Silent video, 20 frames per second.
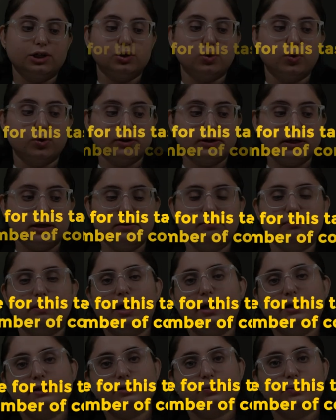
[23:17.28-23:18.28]
the total
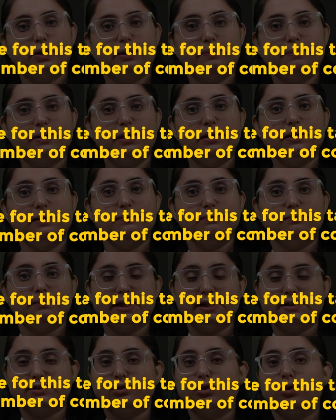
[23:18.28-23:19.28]
marks will be
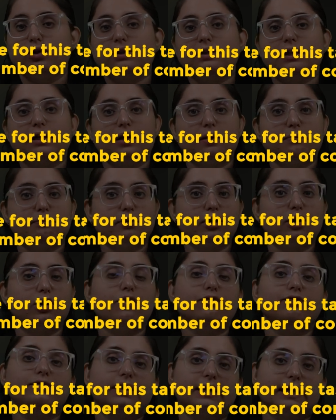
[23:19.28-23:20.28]
based on the number
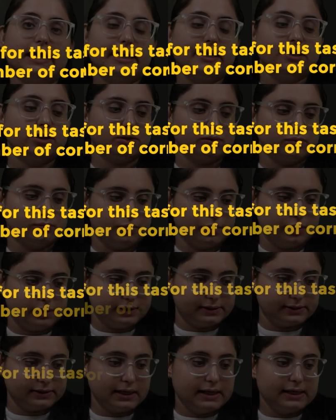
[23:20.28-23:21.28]
of correct
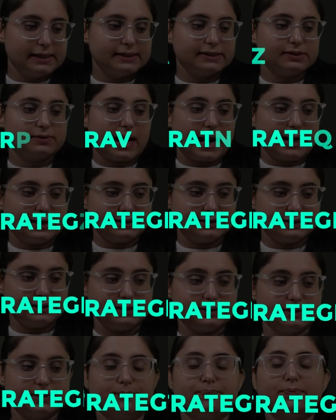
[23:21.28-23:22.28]
words.
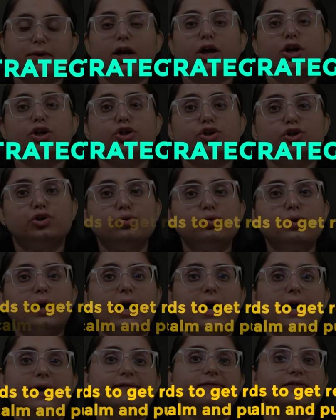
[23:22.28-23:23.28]
Strategies. You
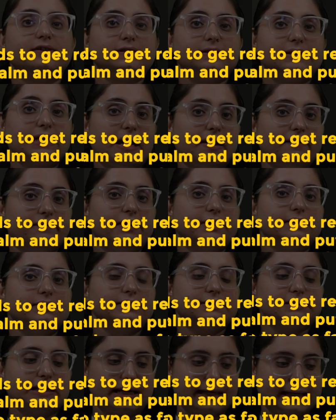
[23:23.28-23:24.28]
have
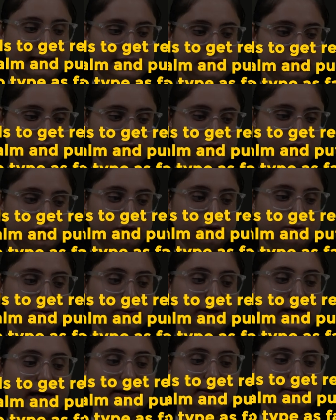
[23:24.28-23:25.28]
7 seconds
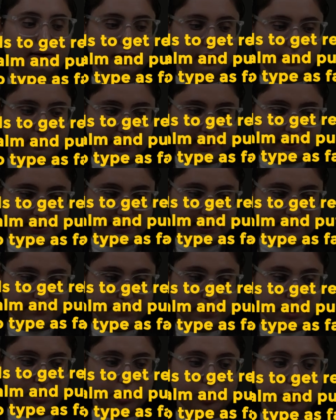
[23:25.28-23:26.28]
to get ready.
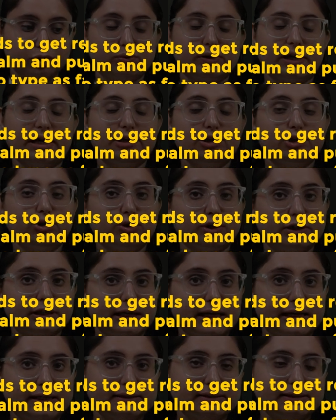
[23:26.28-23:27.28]
You can
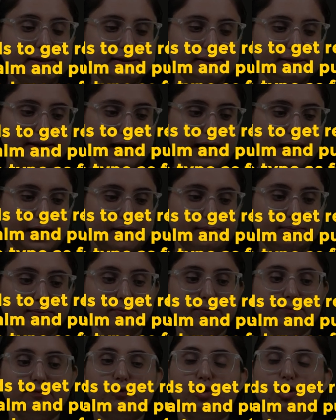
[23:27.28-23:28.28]
utilize this time
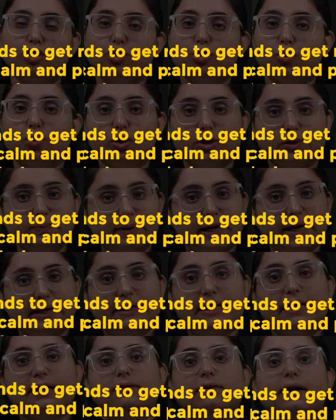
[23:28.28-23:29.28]
for note
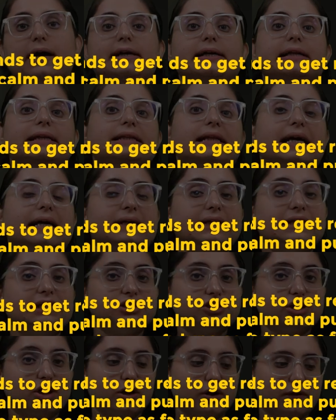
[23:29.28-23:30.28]
making, writing the
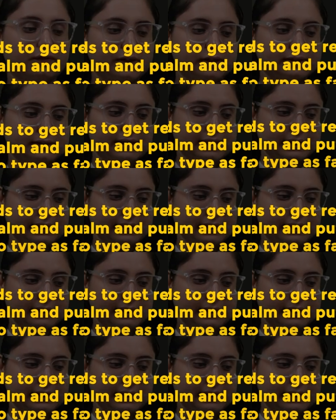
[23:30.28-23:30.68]
initial of the